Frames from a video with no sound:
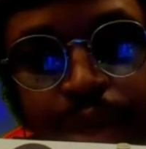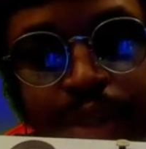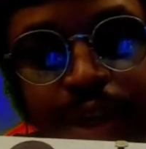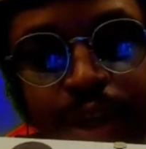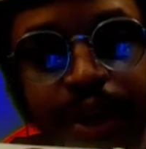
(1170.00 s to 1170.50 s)

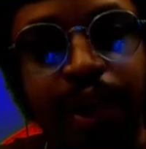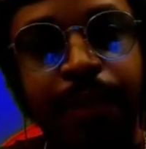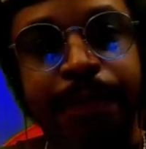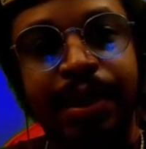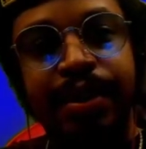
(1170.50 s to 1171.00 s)
This on
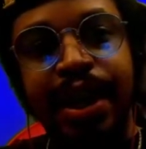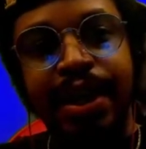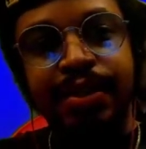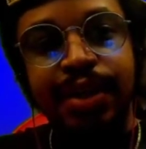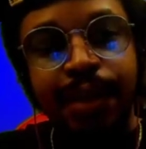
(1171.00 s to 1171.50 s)
air button
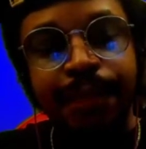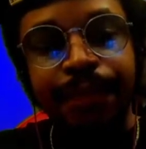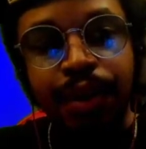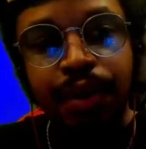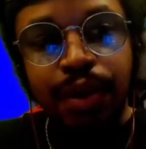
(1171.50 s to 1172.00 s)
lights up.
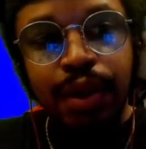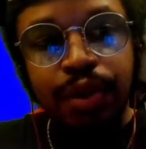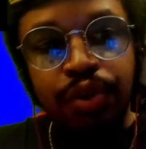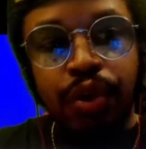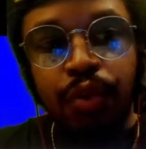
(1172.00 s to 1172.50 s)

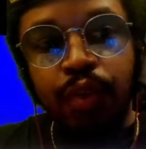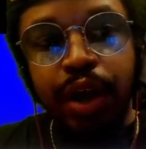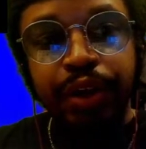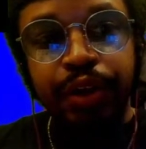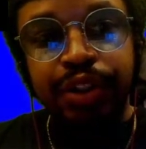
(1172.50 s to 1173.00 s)
You can
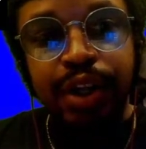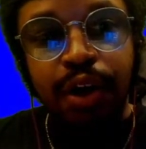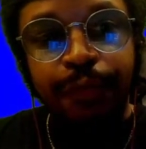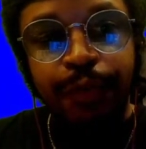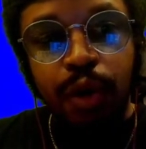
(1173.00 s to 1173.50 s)
run your
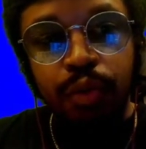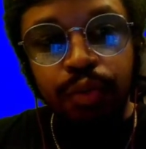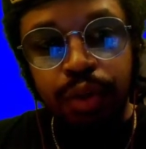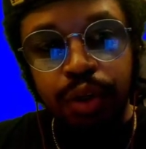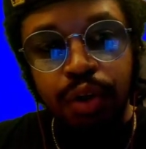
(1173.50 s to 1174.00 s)
cell
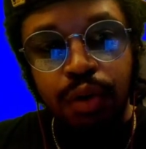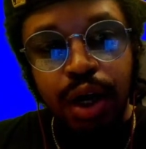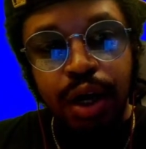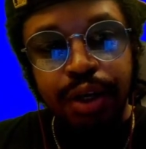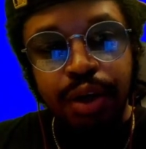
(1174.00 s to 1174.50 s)
phone,
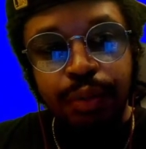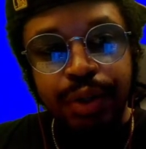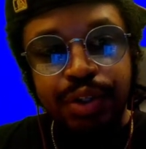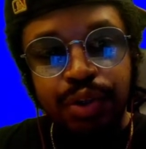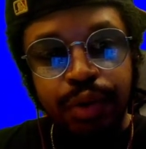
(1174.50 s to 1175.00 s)
audio
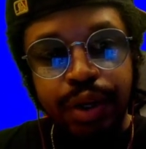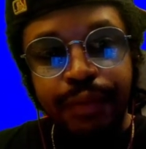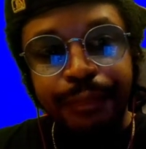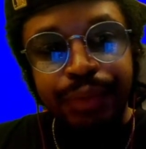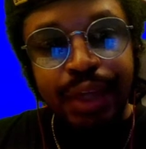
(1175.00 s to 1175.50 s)
into it.
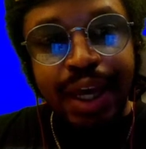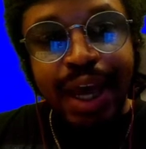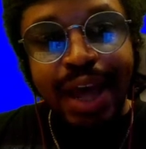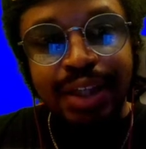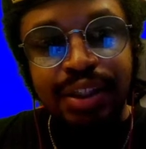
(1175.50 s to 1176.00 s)
It
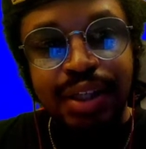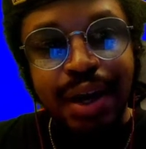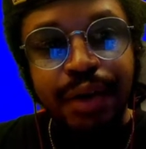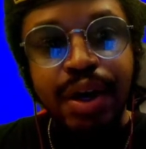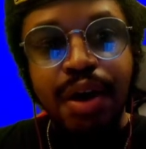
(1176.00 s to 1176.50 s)
has
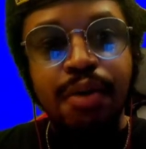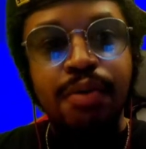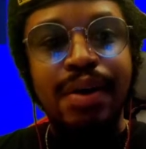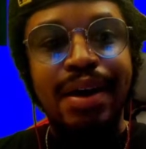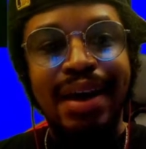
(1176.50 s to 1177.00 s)

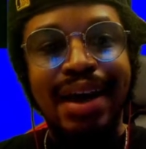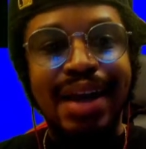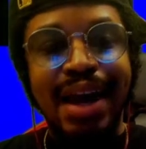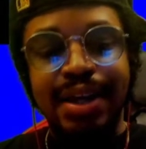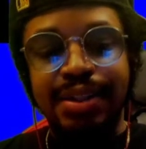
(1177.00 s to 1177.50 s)
stereo and it
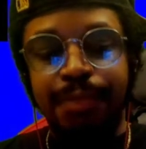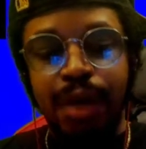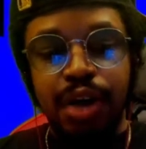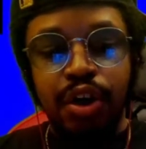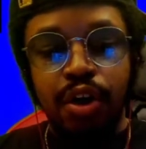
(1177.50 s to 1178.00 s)
has
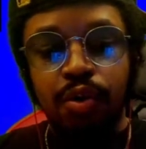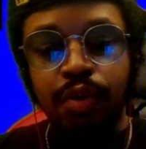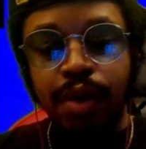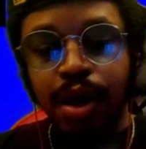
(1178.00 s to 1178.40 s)
mono.